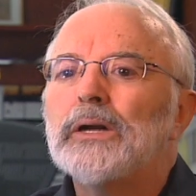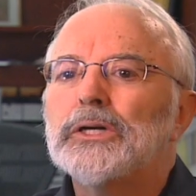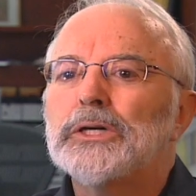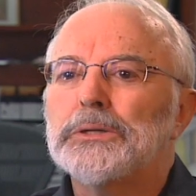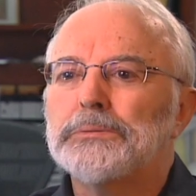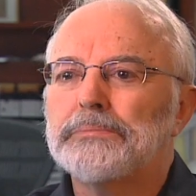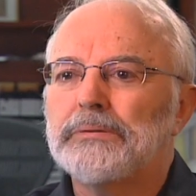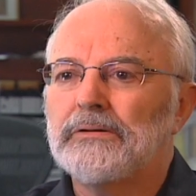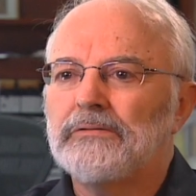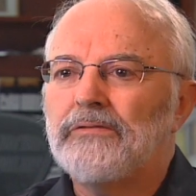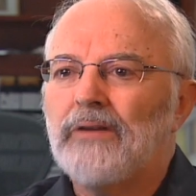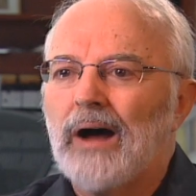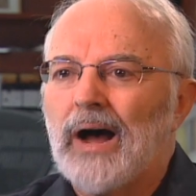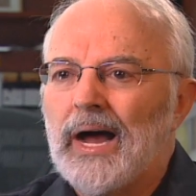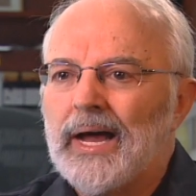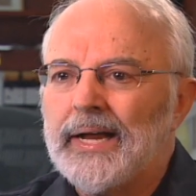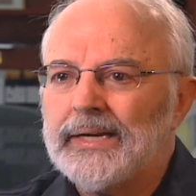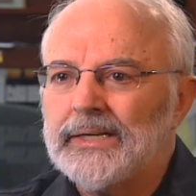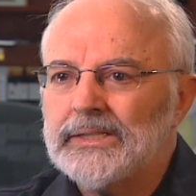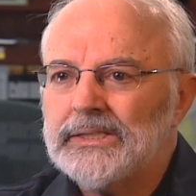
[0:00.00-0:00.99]
to
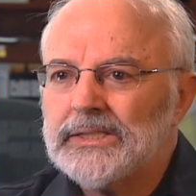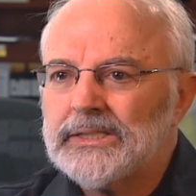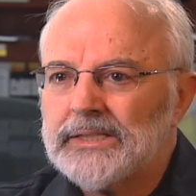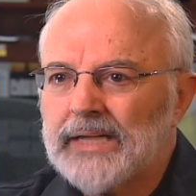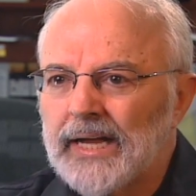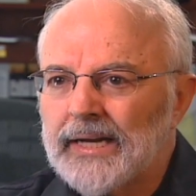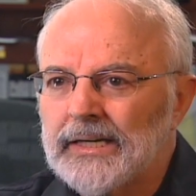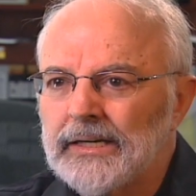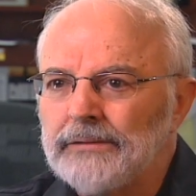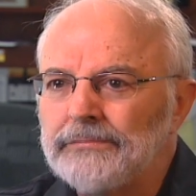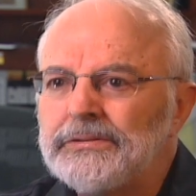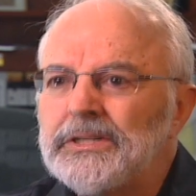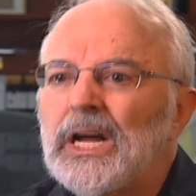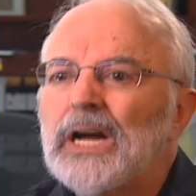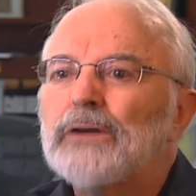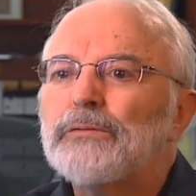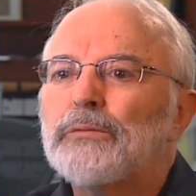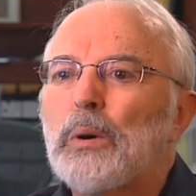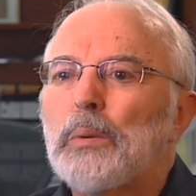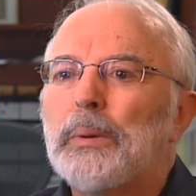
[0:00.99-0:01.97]
provide incentives
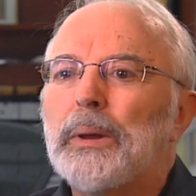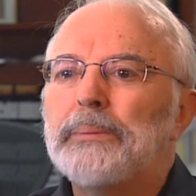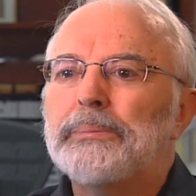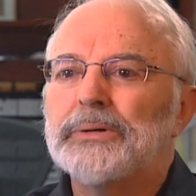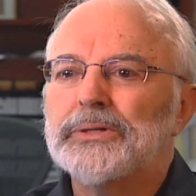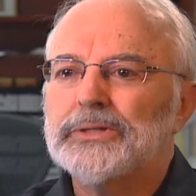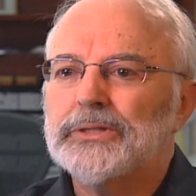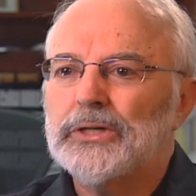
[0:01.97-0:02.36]
for people